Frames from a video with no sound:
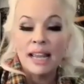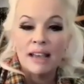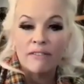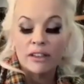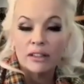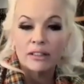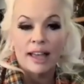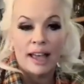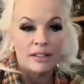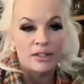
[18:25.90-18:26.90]
many of the
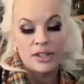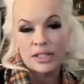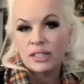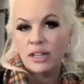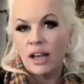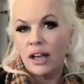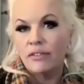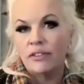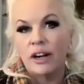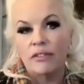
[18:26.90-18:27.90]
clans, just
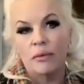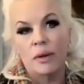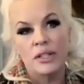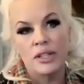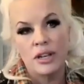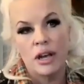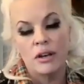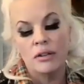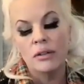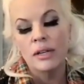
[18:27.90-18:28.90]
for everyone to
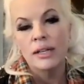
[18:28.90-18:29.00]
know